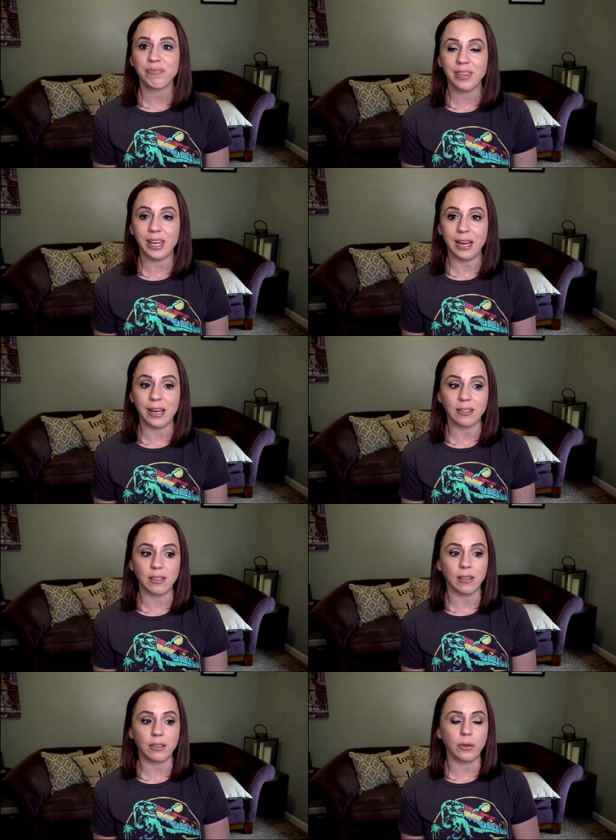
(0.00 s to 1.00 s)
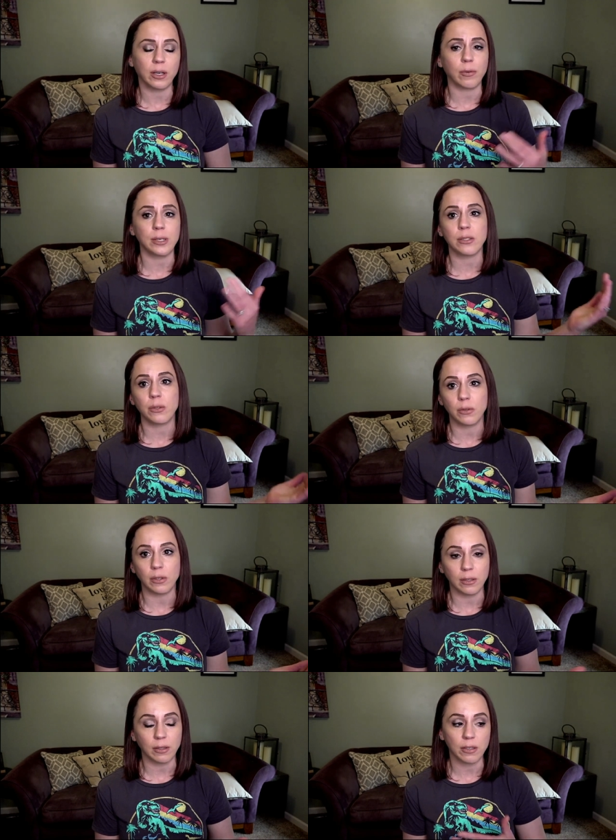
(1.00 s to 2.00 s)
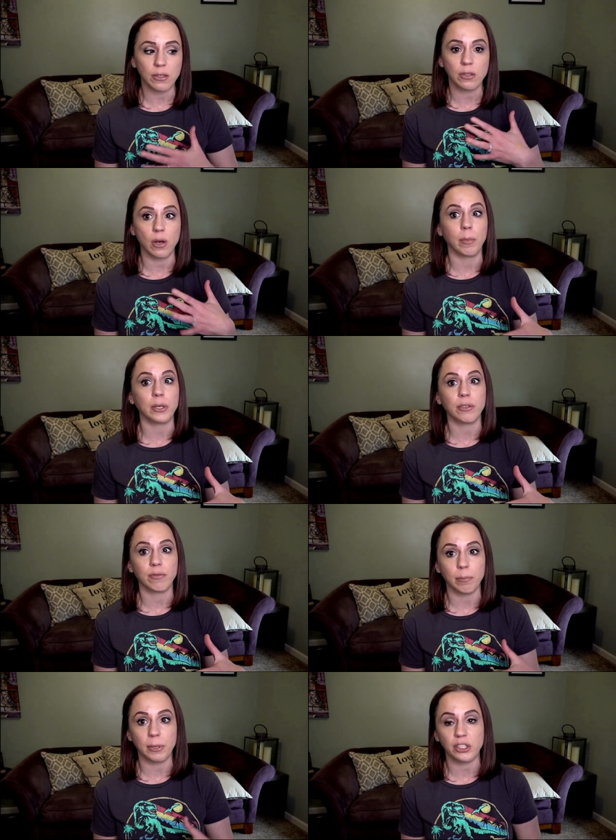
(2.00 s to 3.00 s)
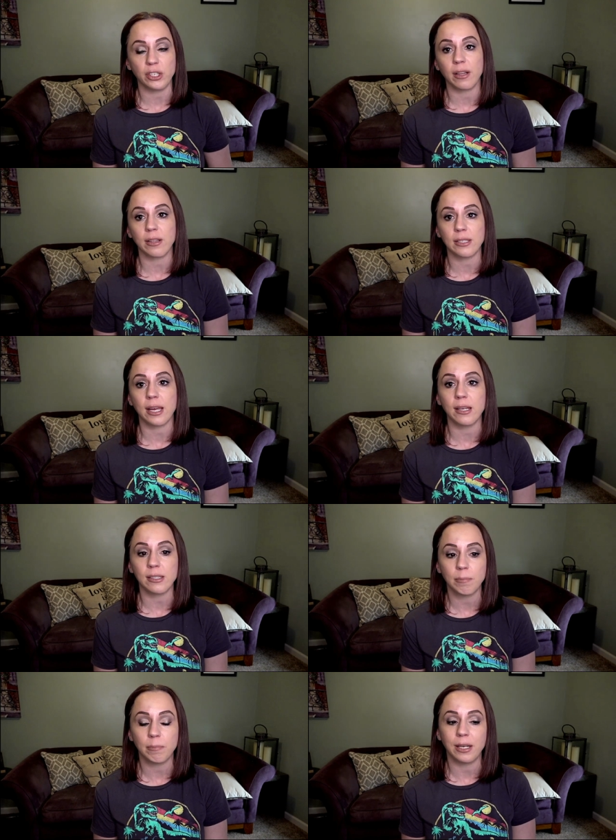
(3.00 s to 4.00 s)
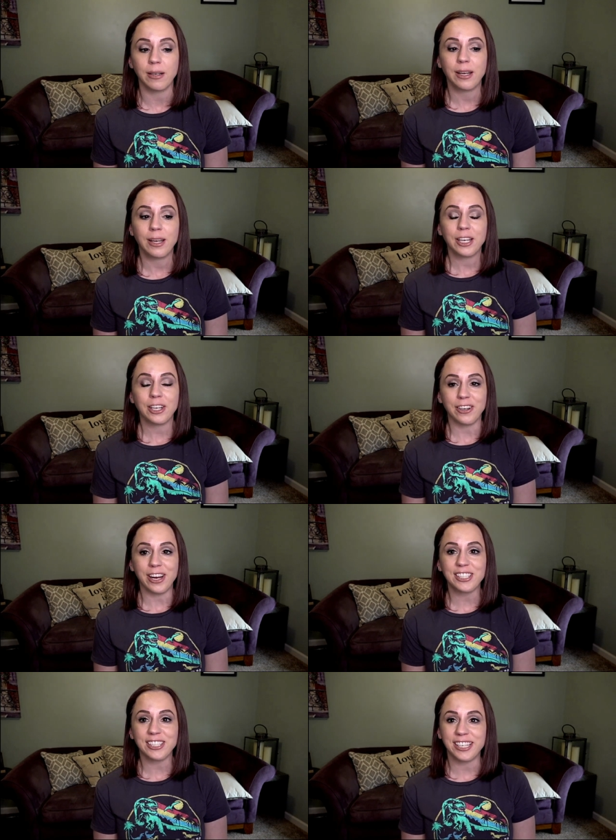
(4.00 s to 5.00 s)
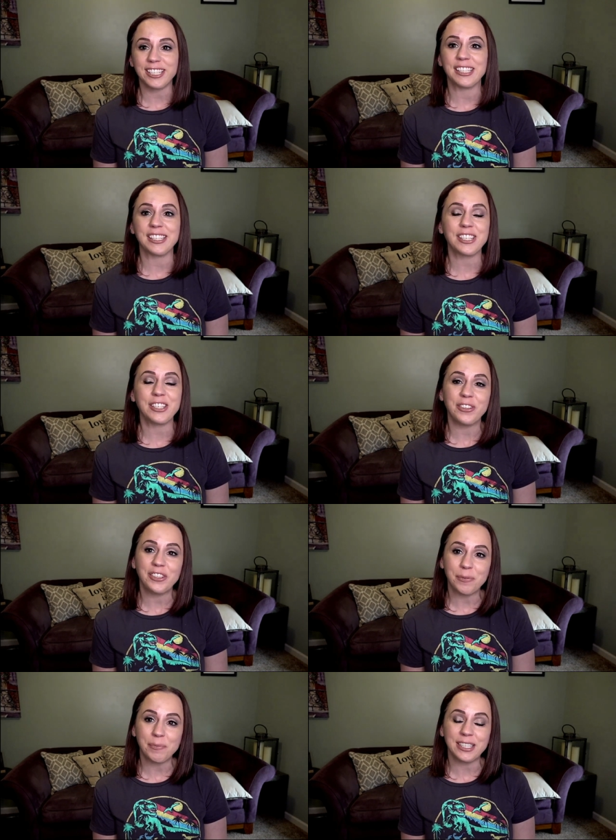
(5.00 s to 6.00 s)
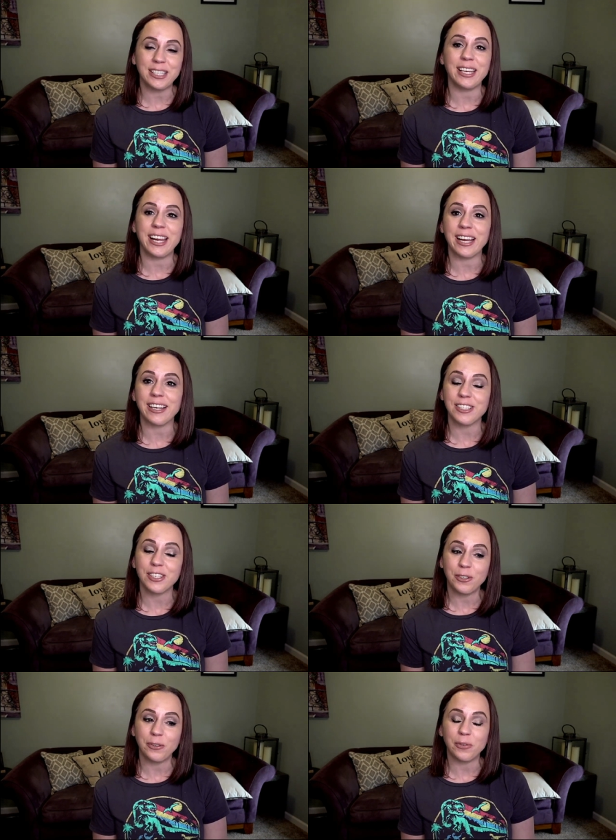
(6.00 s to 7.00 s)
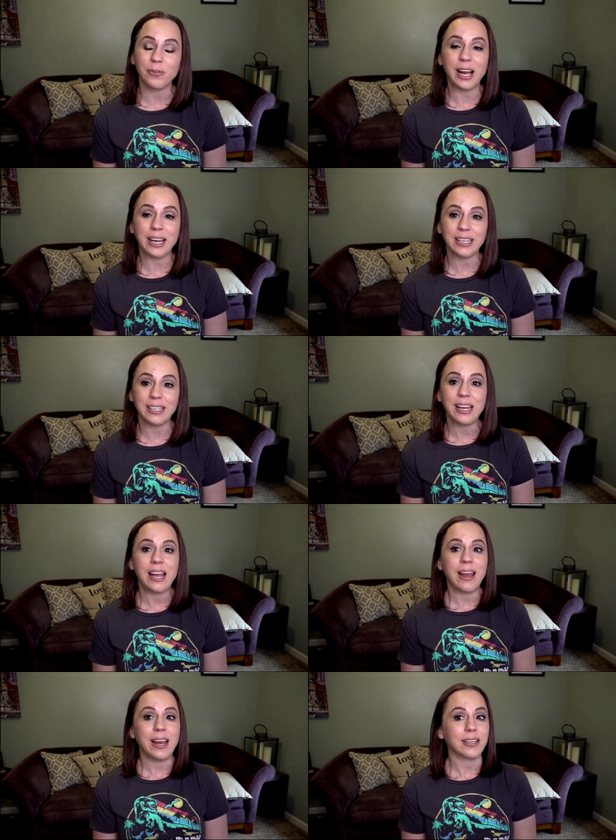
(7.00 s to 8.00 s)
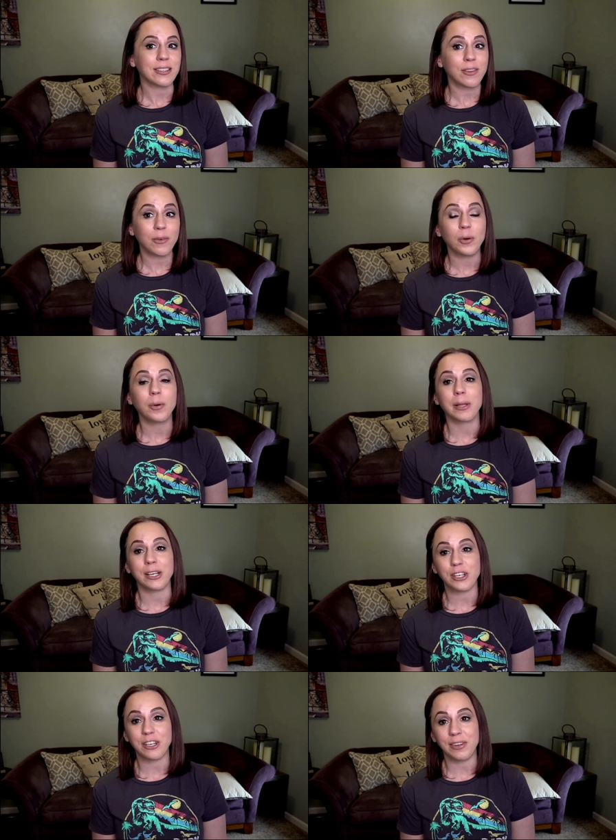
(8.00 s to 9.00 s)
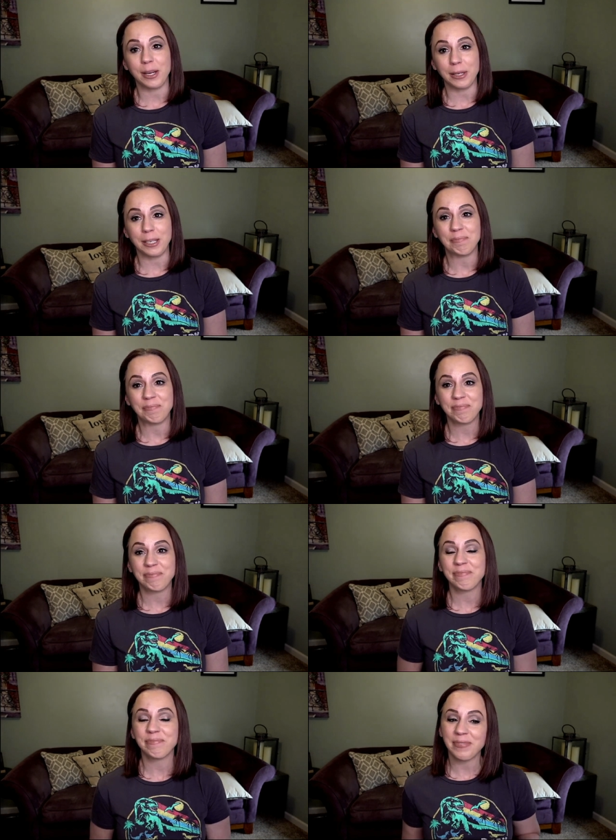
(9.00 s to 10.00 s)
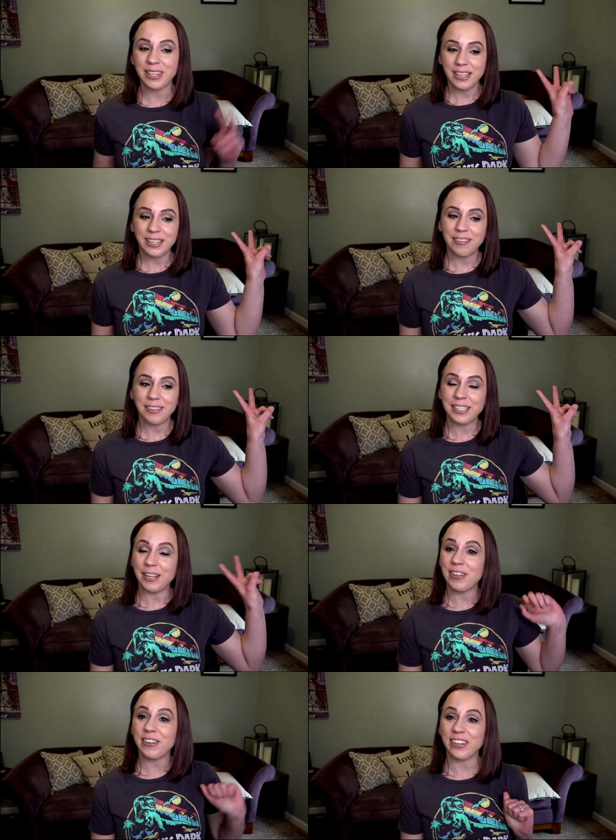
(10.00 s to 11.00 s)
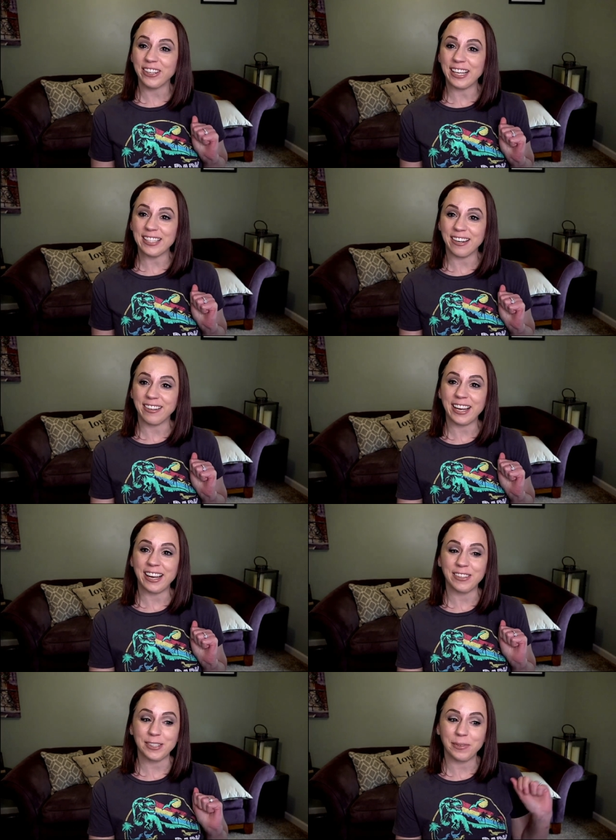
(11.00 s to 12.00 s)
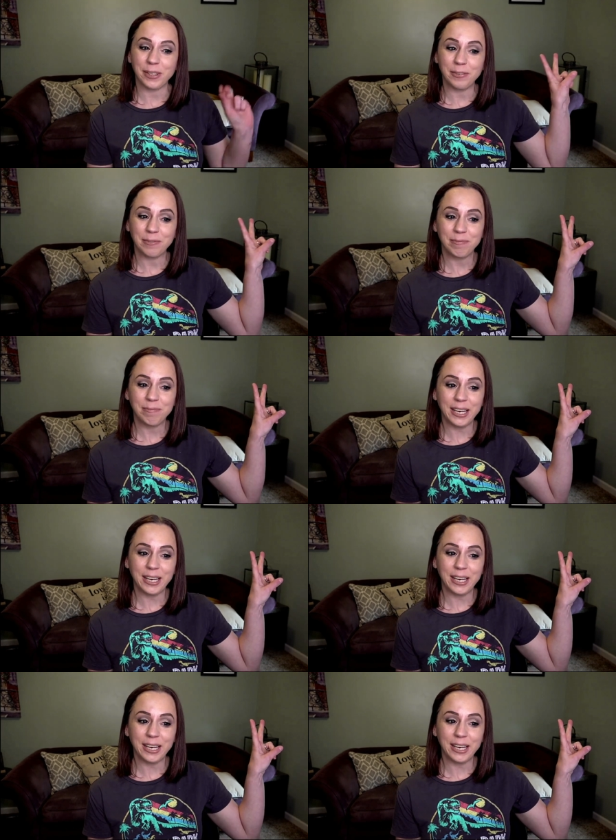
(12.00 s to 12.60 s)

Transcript: And you can always Google. There's so much information on this case. But congratulations to Gypsy and to Ryan and to the whole Blanchard family. Tell me what your thoughts are in the comments below. Bye,